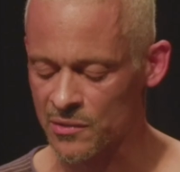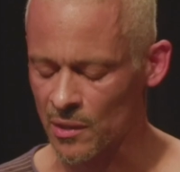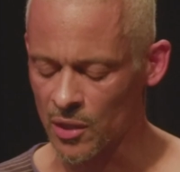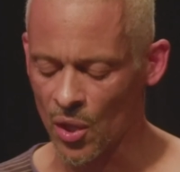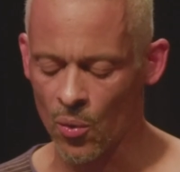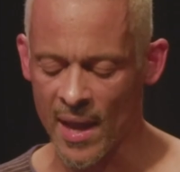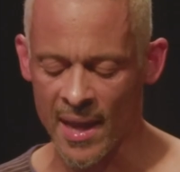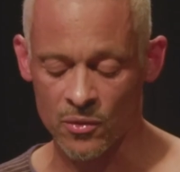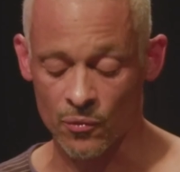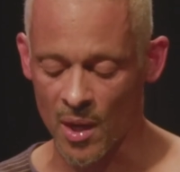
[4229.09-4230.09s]
the low
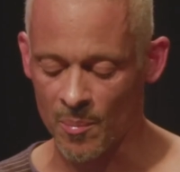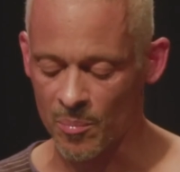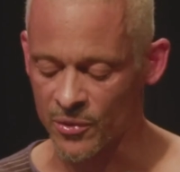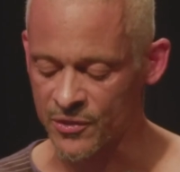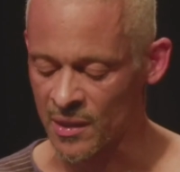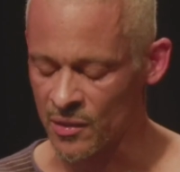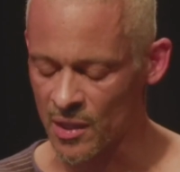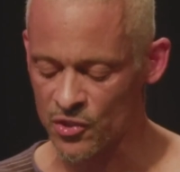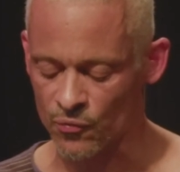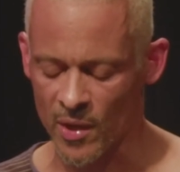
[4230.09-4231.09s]
end rumbles and
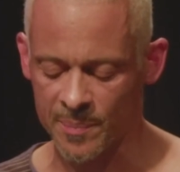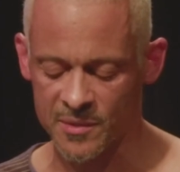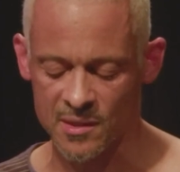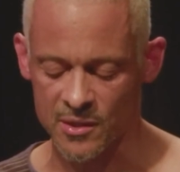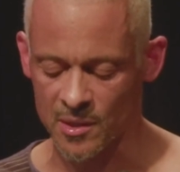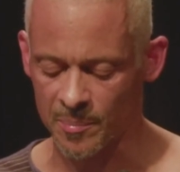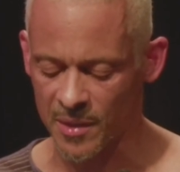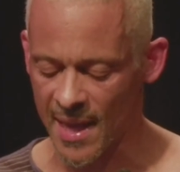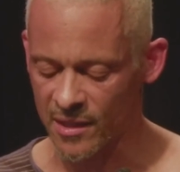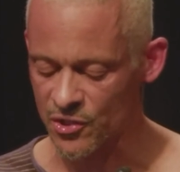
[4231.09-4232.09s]
disrupts the
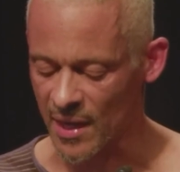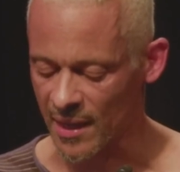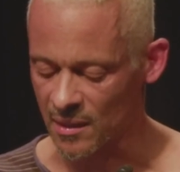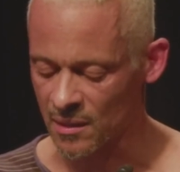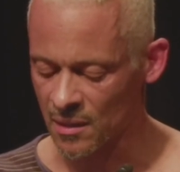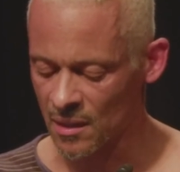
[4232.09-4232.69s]
supply chain.